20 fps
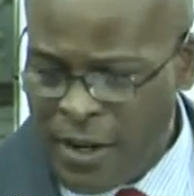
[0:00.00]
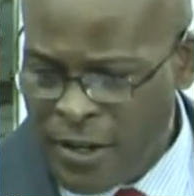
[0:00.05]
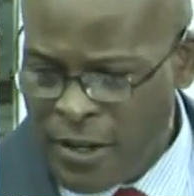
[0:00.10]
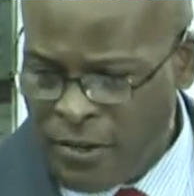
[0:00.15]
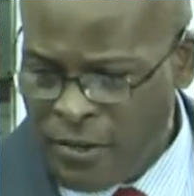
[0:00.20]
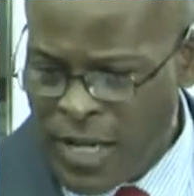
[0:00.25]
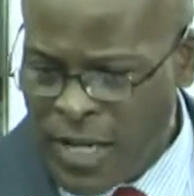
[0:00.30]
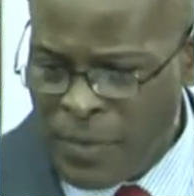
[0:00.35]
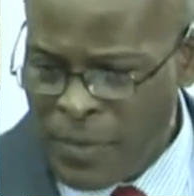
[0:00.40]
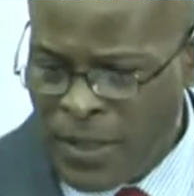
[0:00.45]

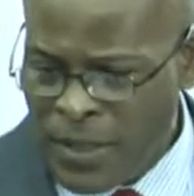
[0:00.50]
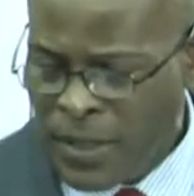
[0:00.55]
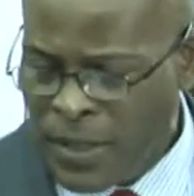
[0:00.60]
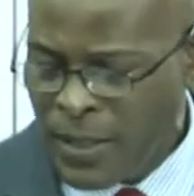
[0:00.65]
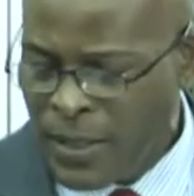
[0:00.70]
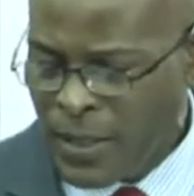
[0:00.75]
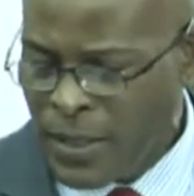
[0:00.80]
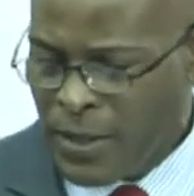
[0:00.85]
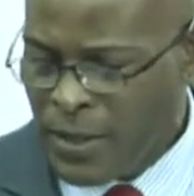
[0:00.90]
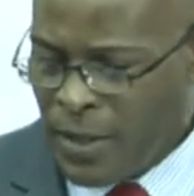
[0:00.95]

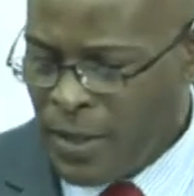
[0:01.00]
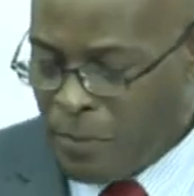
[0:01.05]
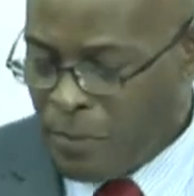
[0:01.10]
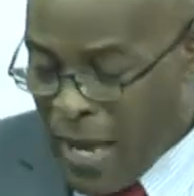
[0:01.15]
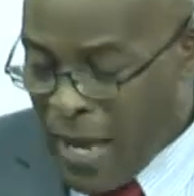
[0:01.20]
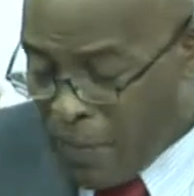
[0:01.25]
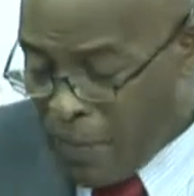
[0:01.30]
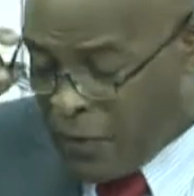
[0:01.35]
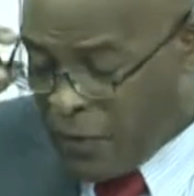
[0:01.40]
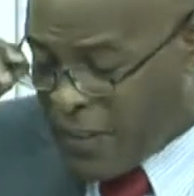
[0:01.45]
Honourable
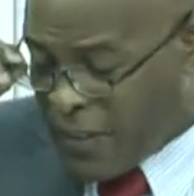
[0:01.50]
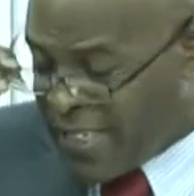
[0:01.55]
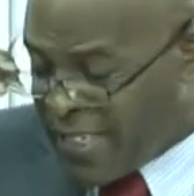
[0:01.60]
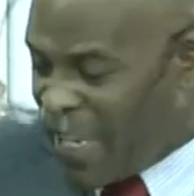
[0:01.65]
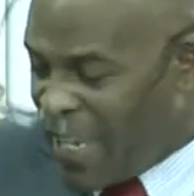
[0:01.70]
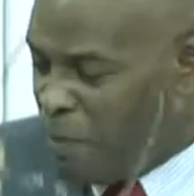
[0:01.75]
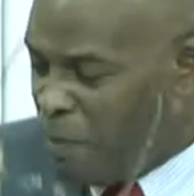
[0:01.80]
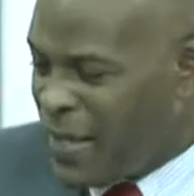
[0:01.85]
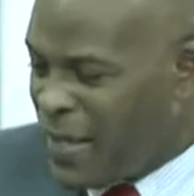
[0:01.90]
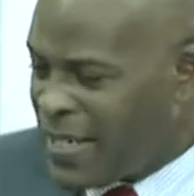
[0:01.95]
Member for St.